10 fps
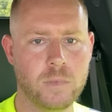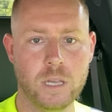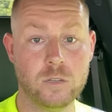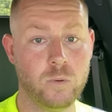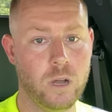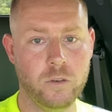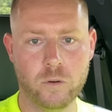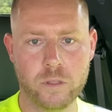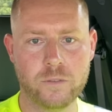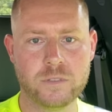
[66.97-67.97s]
It's well
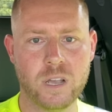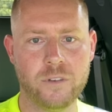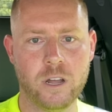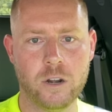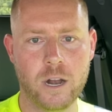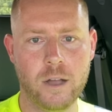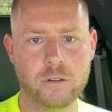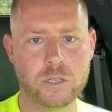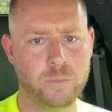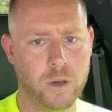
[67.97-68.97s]
north of
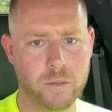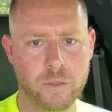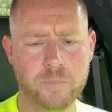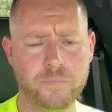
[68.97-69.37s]
$700 a month,